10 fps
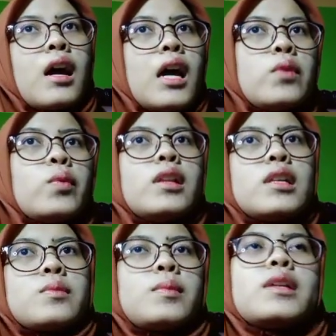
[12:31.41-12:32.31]
I will
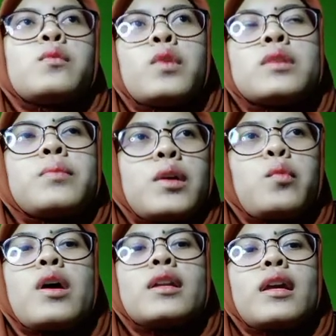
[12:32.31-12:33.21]
explain one by
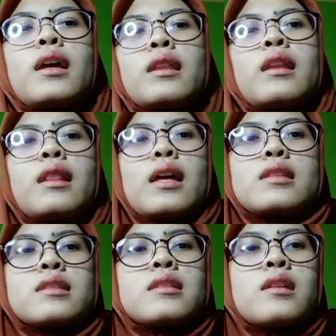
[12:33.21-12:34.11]
one, and
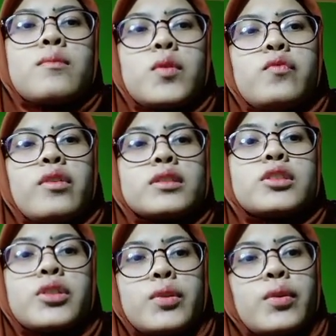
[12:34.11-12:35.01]
let's move on
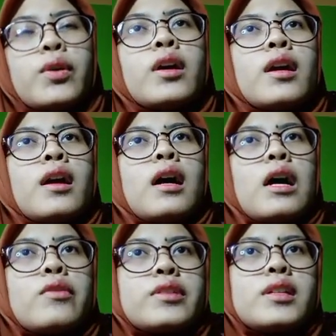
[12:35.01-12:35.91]
to
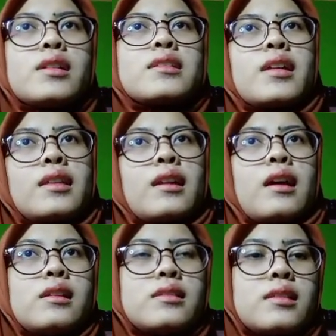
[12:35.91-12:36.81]
audience
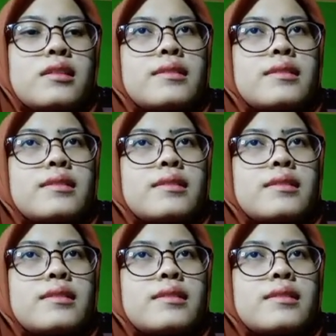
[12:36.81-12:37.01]
analysis.